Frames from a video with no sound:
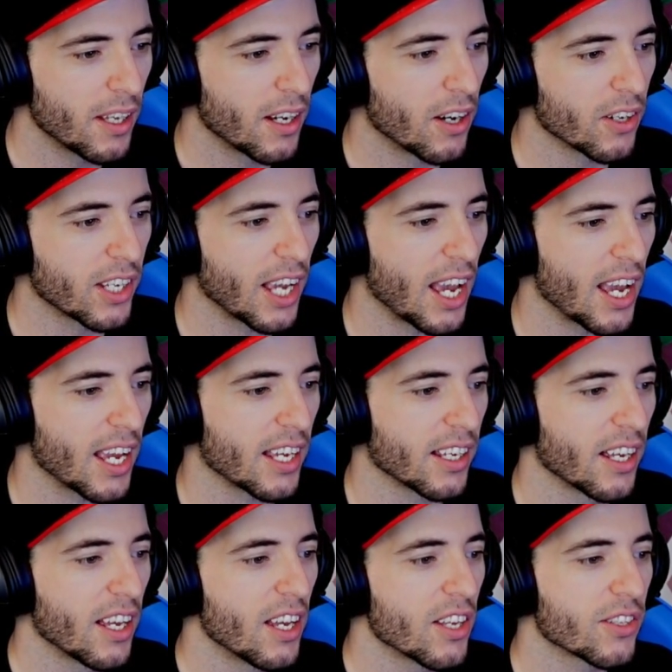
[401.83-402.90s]
Okay,
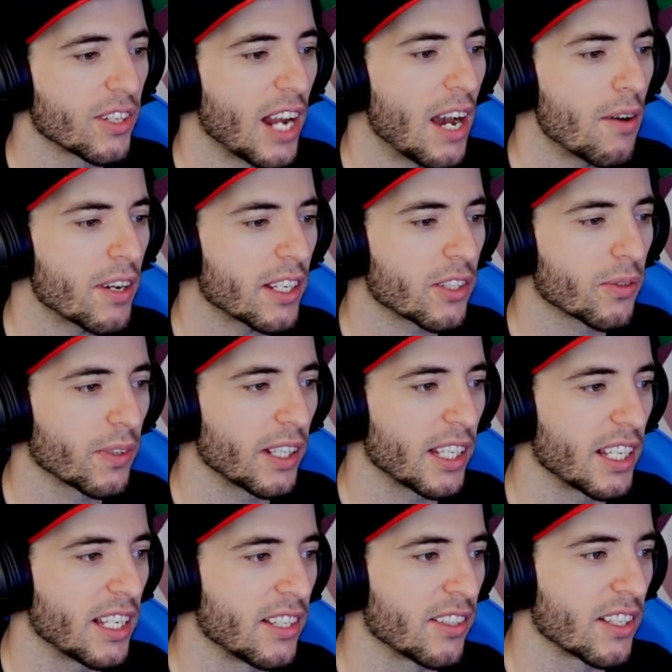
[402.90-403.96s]
so now it gets really
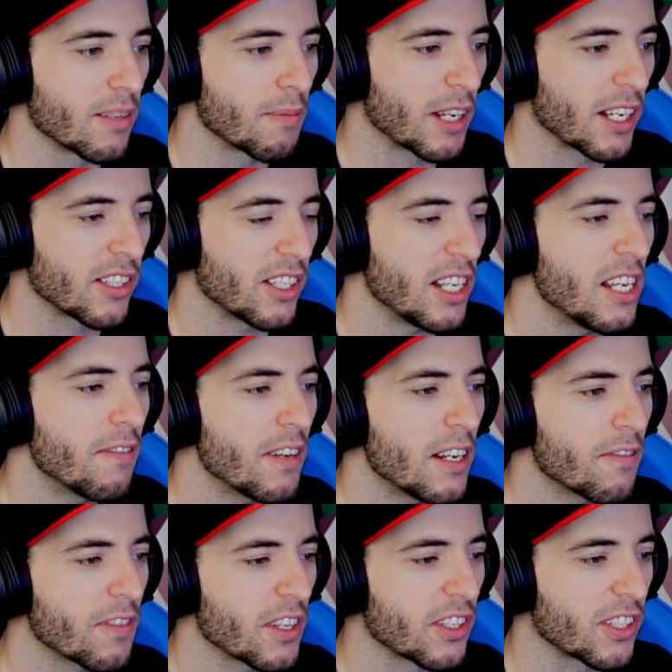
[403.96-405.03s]
easy because even
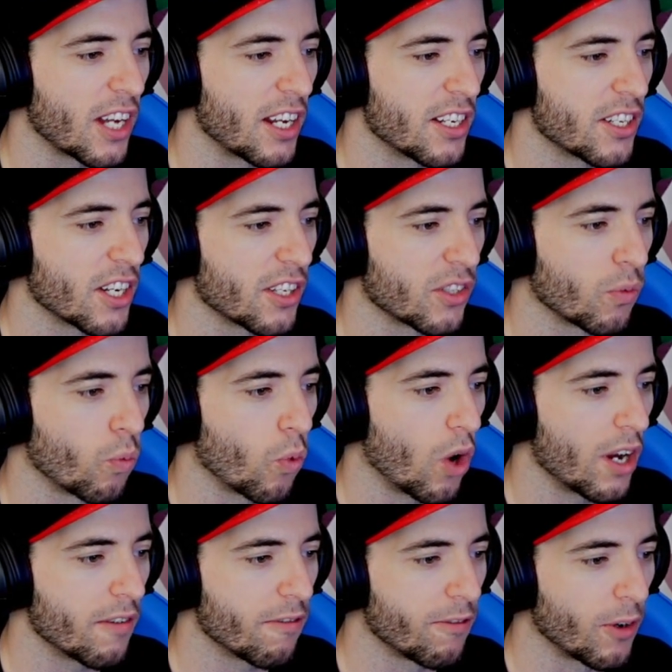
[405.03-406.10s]
if the sun does
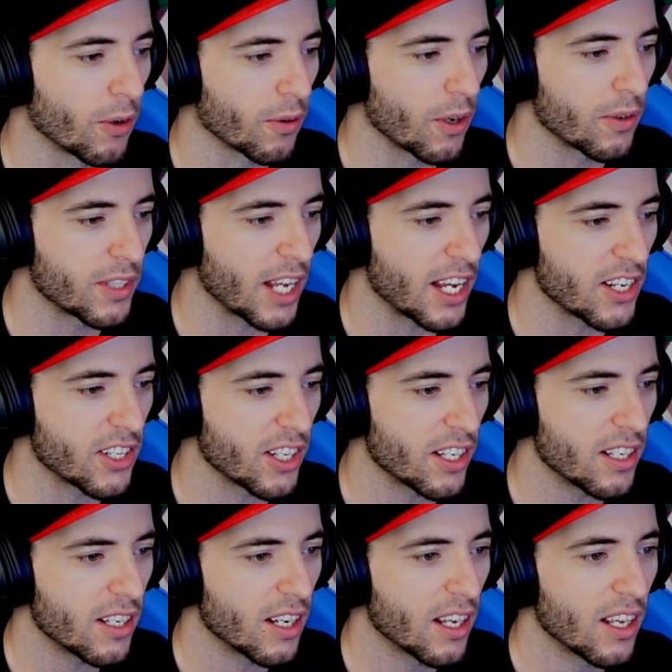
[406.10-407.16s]
one full
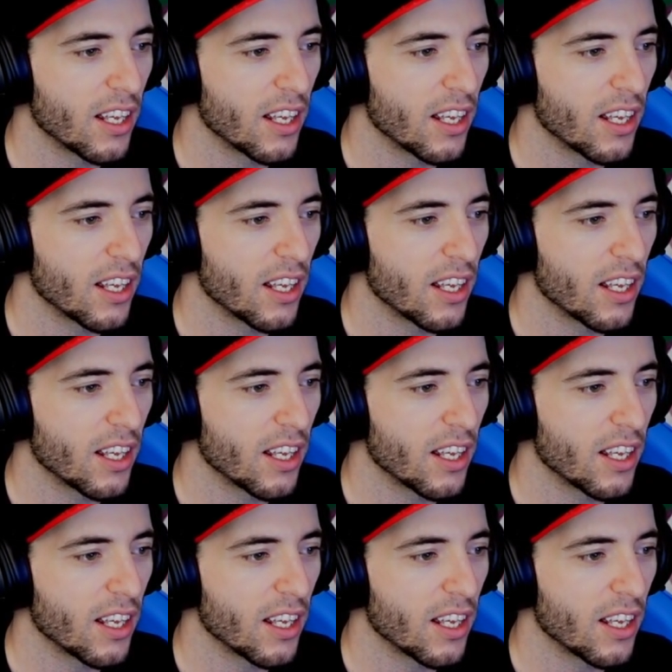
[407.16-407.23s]
rotation,